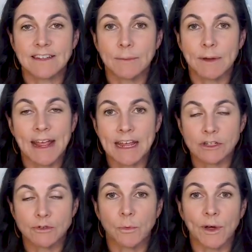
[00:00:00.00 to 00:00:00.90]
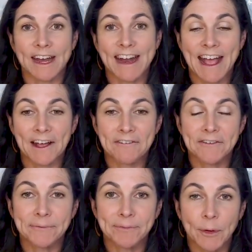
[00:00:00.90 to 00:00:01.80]
until about age 1.5.
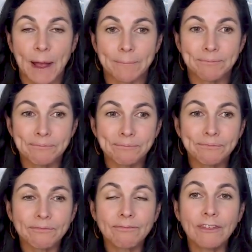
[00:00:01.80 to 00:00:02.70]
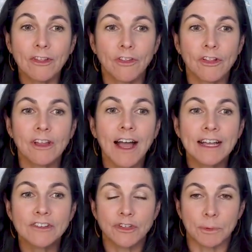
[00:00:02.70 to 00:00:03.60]
Okay, so the
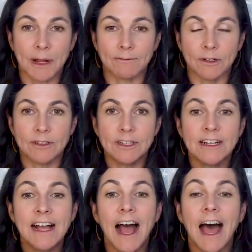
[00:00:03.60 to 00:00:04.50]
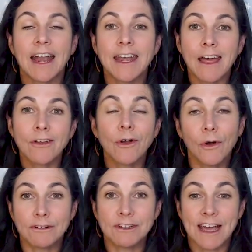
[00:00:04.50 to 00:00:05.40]
clock is super helpful. Another
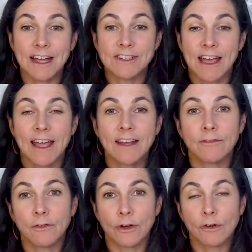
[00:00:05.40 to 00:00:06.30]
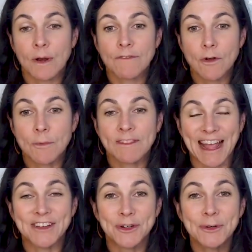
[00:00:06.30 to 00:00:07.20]
overtired sign in the 4 to 24-month
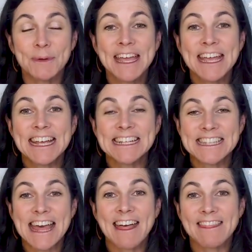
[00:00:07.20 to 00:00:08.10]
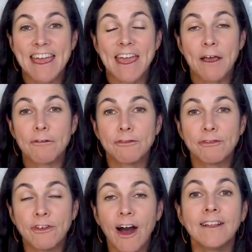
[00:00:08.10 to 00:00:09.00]
age group is that they
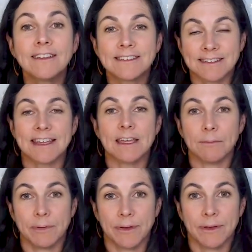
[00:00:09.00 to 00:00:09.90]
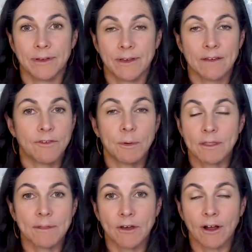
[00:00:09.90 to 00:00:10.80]
fall asleep if you put
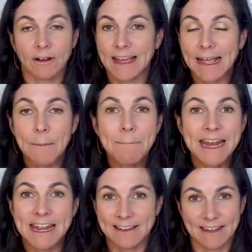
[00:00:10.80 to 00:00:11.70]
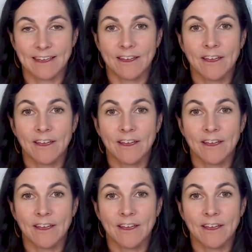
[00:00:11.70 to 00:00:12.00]
them in the car, like immediately.